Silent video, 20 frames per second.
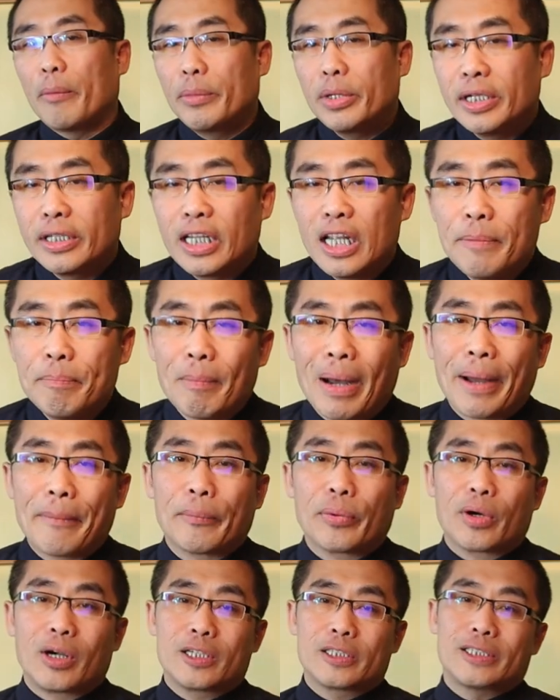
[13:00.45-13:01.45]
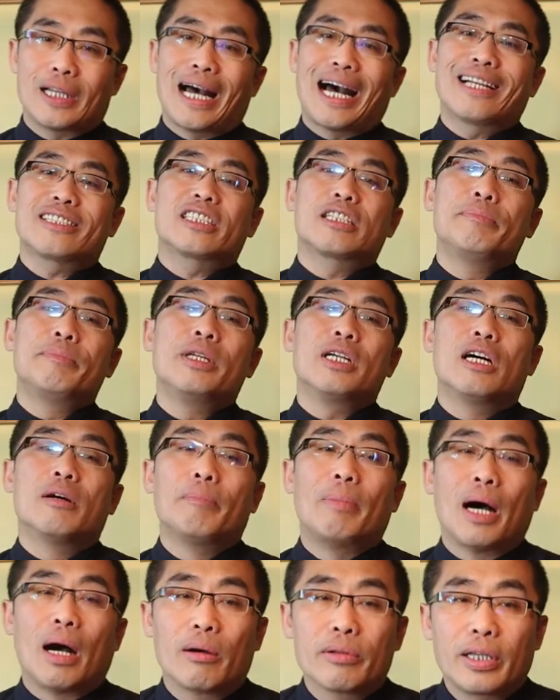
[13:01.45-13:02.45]
community members asked me
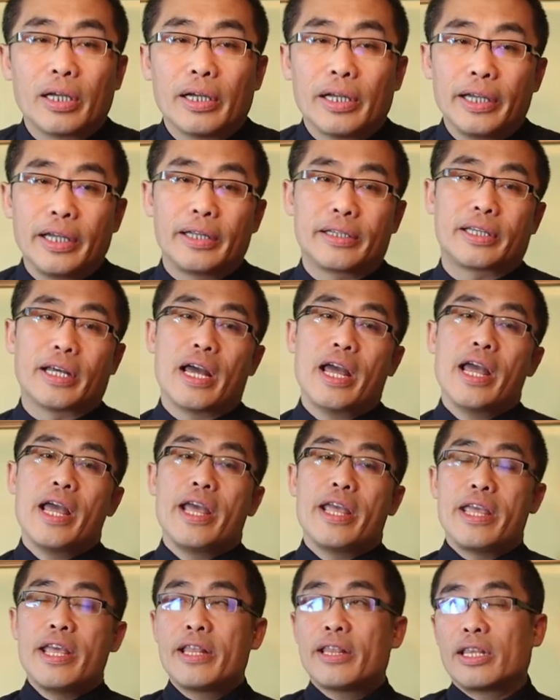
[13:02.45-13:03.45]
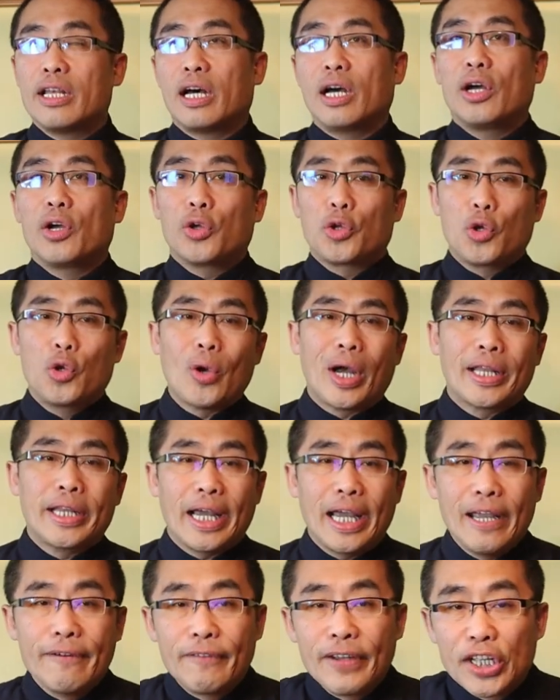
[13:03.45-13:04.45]
about it in the
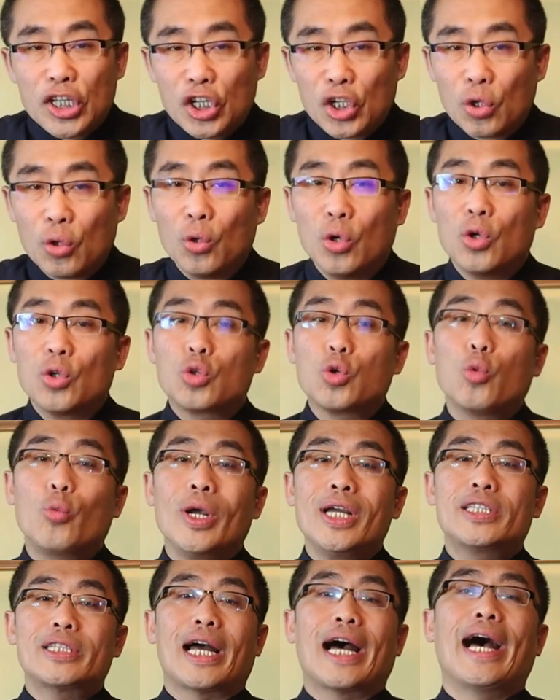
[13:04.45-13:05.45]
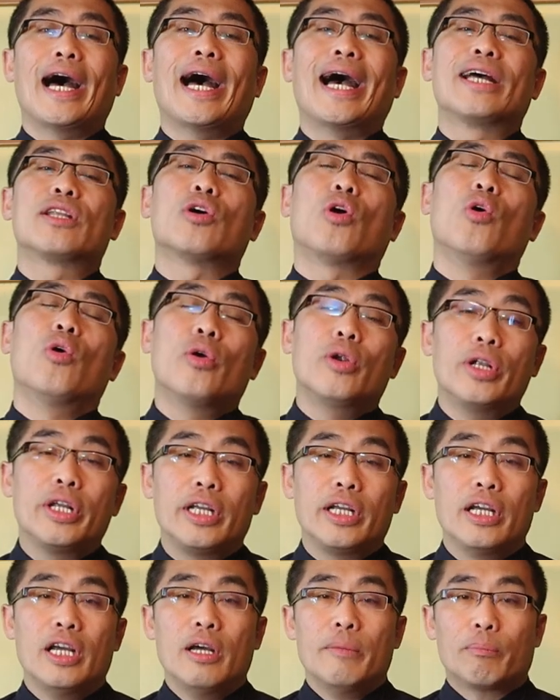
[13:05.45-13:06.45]
Q&A video, to which I had
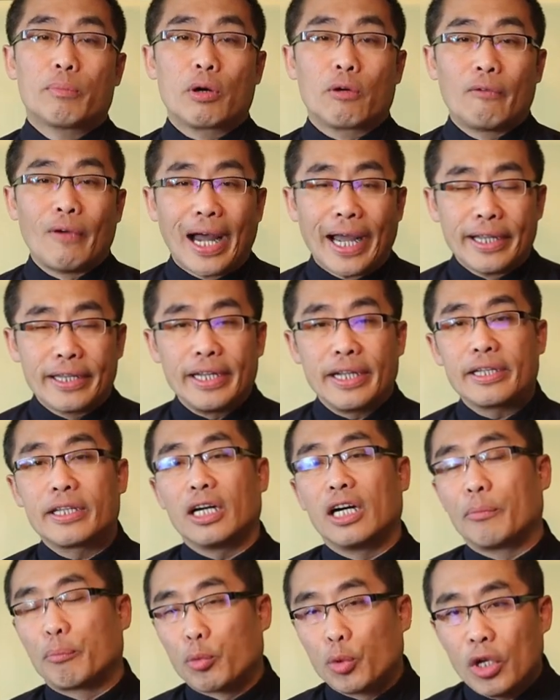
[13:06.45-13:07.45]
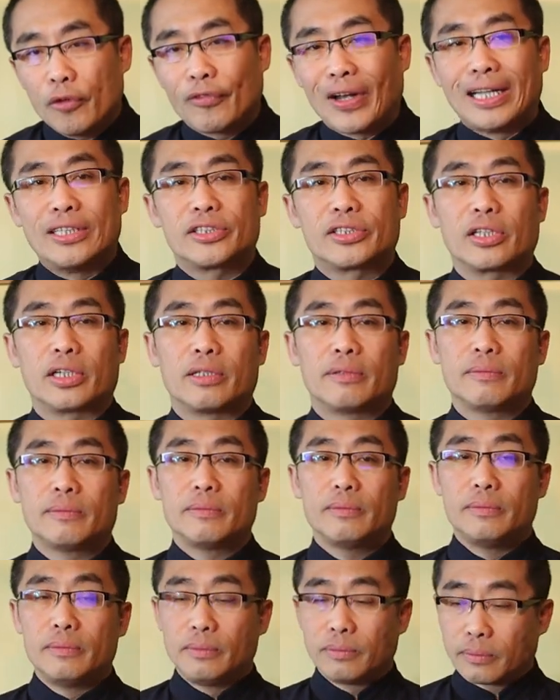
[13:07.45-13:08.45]
only provided a brief answer.
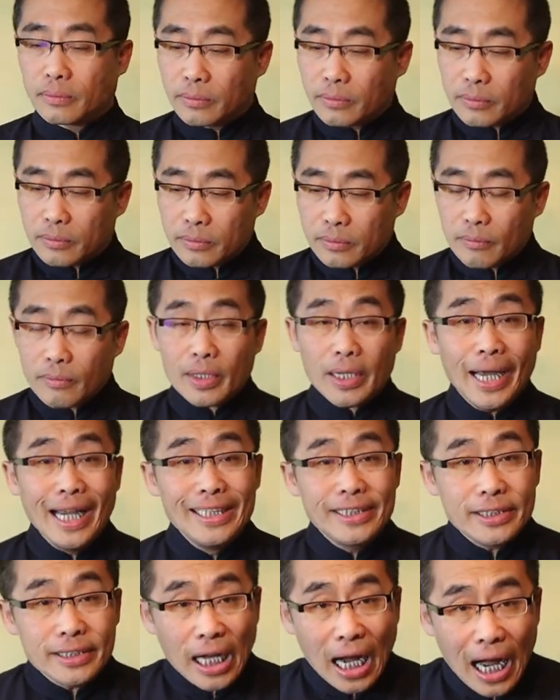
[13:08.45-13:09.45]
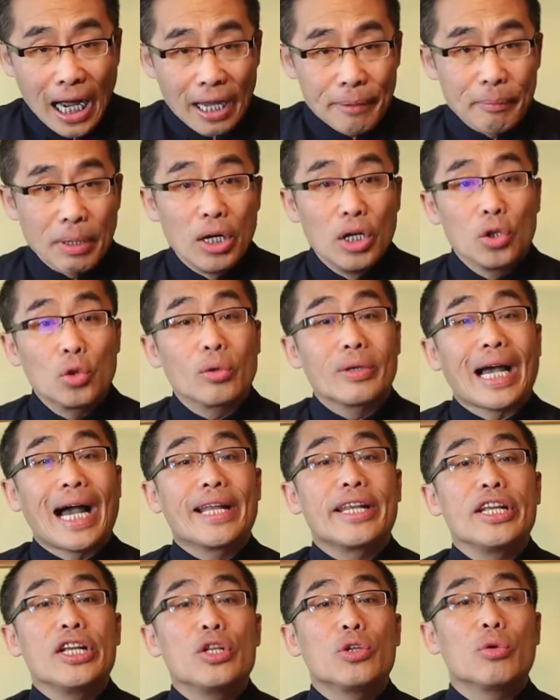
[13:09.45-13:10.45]
It's time to
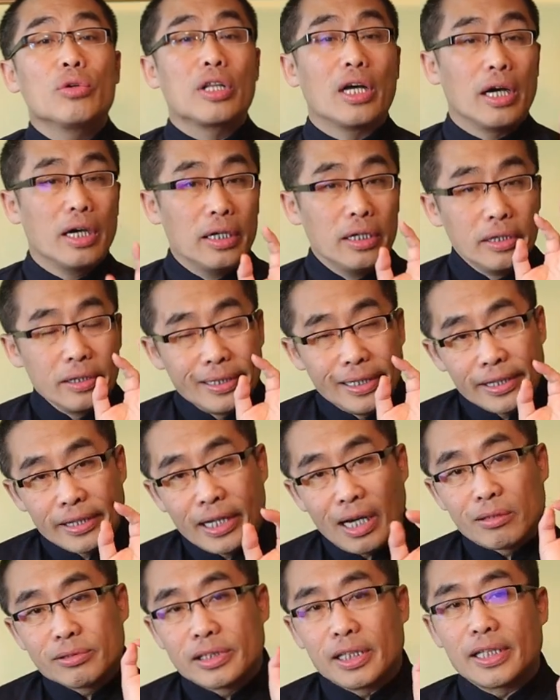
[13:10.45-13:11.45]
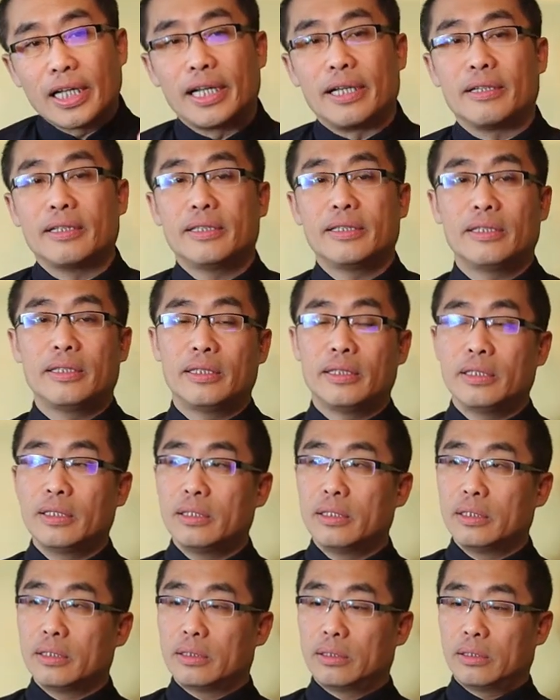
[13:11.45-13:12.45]
get into the details today.
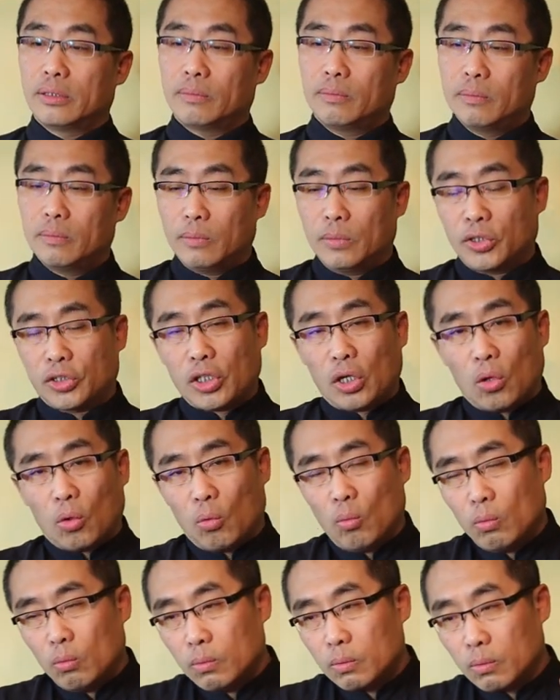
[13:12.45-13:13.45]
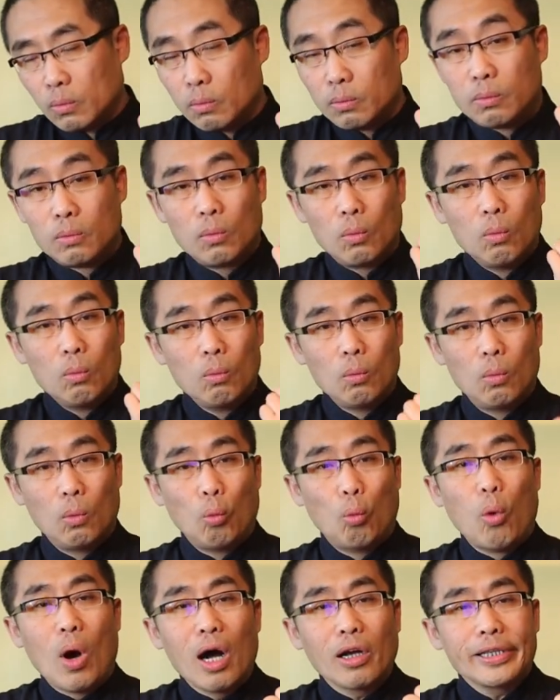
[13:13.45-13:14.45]
So,
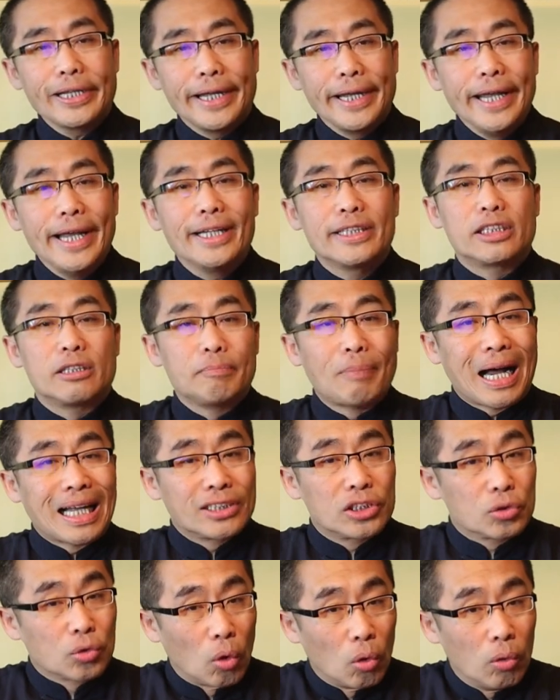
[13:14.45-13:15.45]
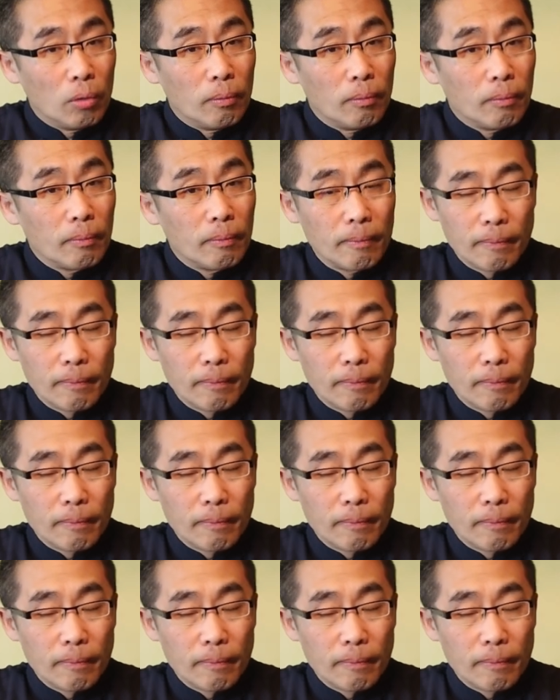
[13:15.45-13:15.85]
what is Ba Zi Gong?